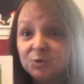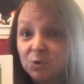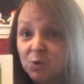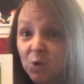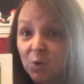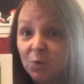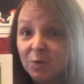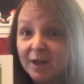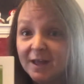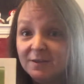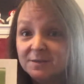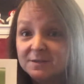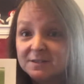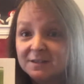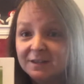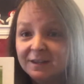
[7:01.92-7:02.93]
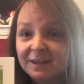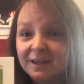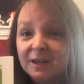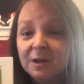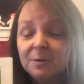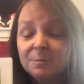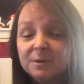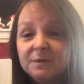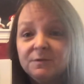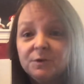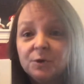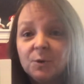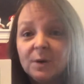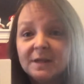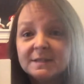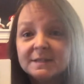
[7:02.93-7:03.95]
cold out, but if you go
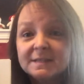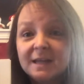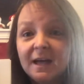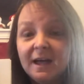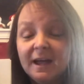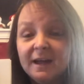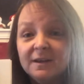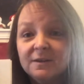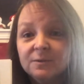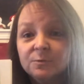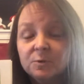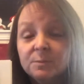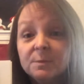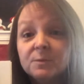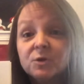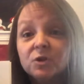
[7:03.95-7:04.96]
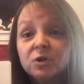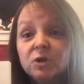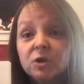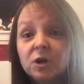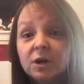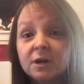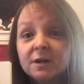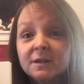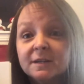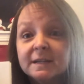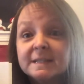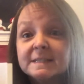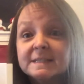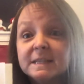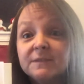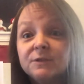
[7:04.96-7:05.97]
outside, remember to look and
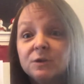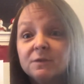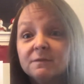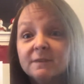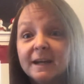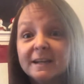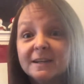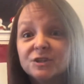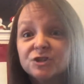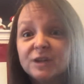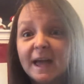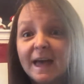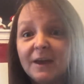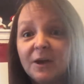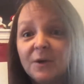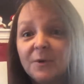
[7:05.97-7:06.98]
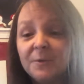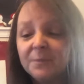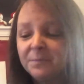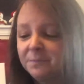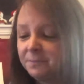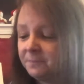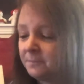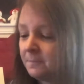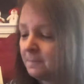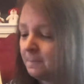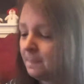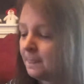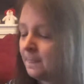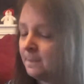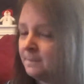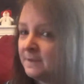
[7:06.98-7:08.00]
see if you can find a shadow.
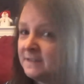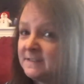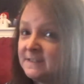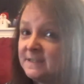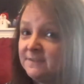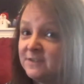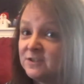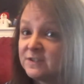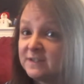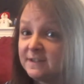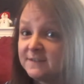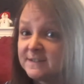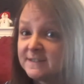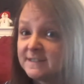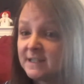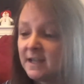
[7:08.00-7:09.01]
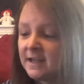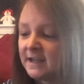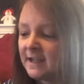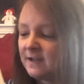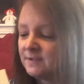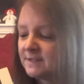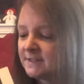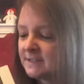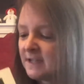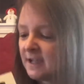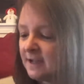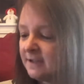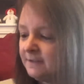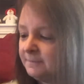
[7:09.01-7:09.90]
See if there's enough sun outside.